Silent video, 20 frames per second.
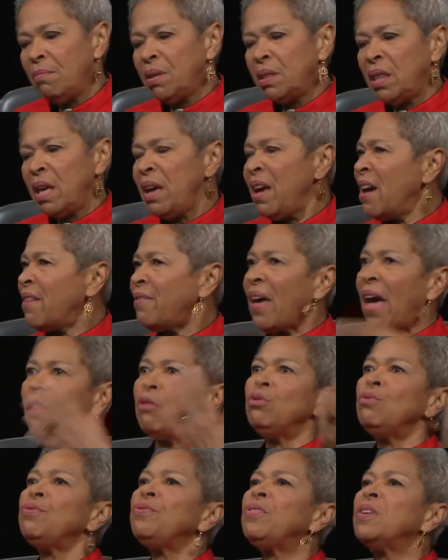but they have
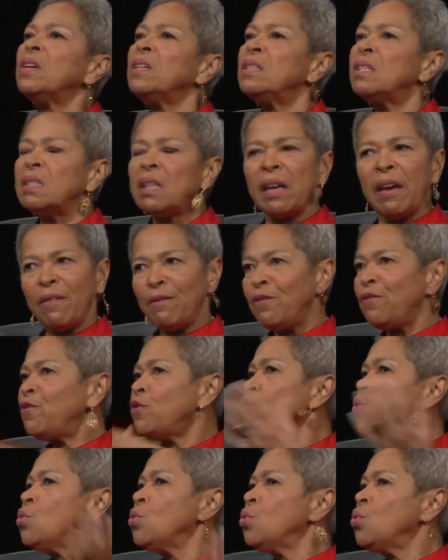outfits, they have
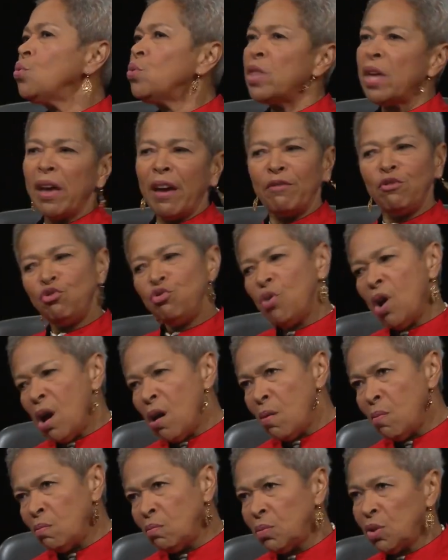food, they have
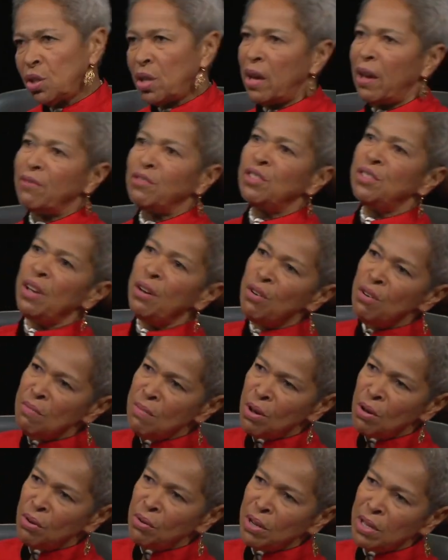drums, they have
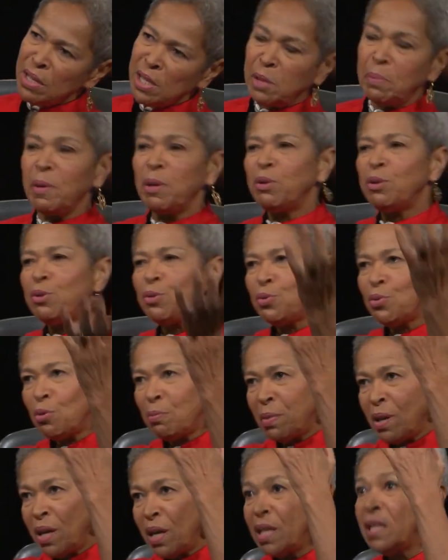ceremonies, spiritual
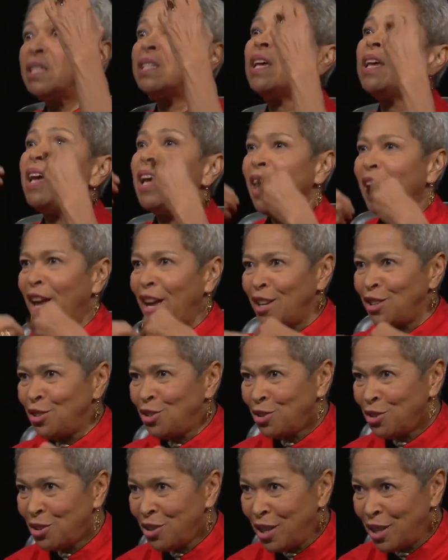uh-huh. beings
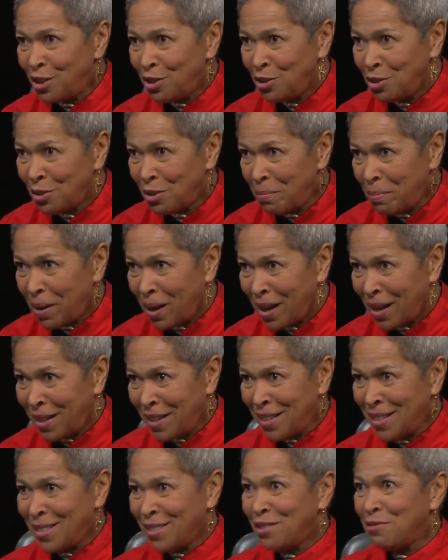enter into the
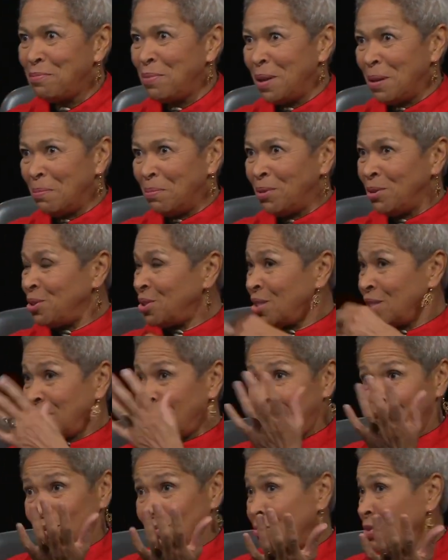bodies of people, just
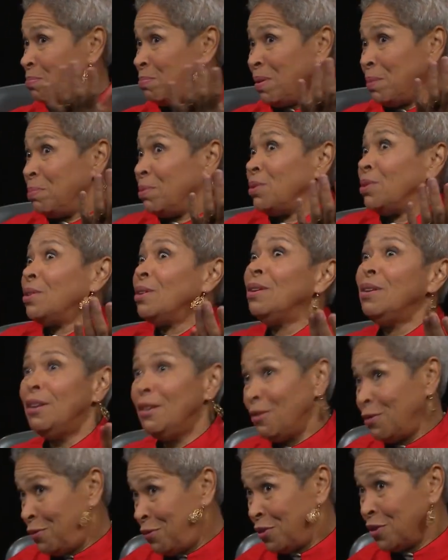like when people are
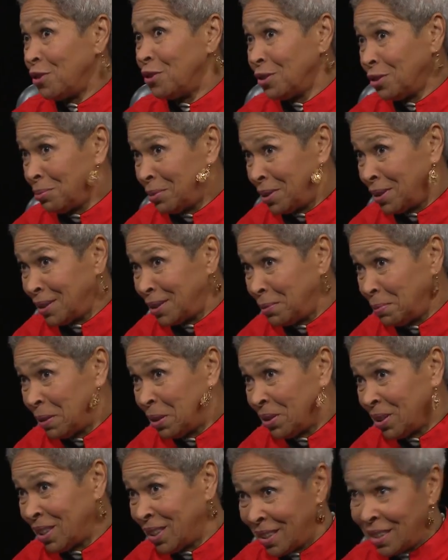filled with the
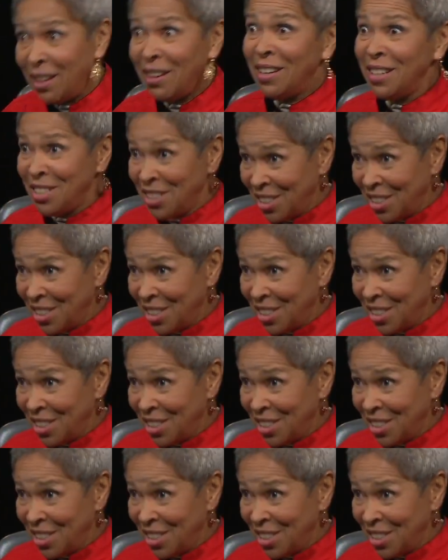spirit in our